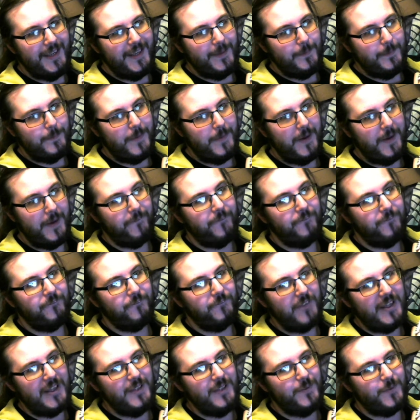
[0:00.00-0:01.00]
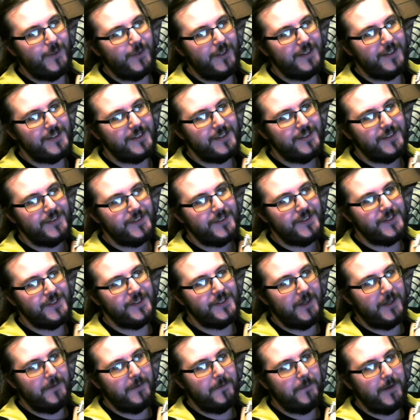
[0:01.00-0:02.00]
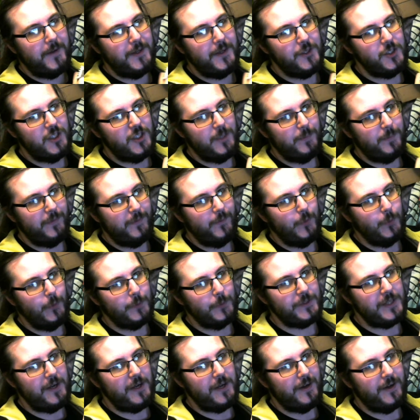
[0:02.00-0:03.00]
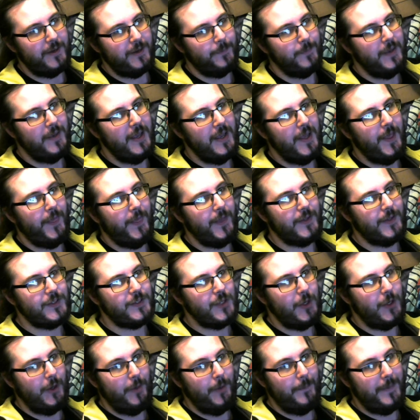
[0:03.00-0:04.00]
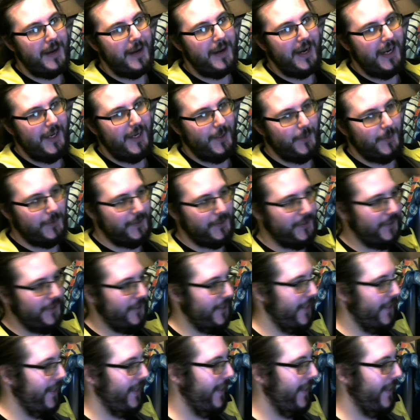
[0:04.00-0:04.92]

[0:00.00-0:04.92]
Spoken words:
my favourite sci-fi ship of all time, the Ptolemaios.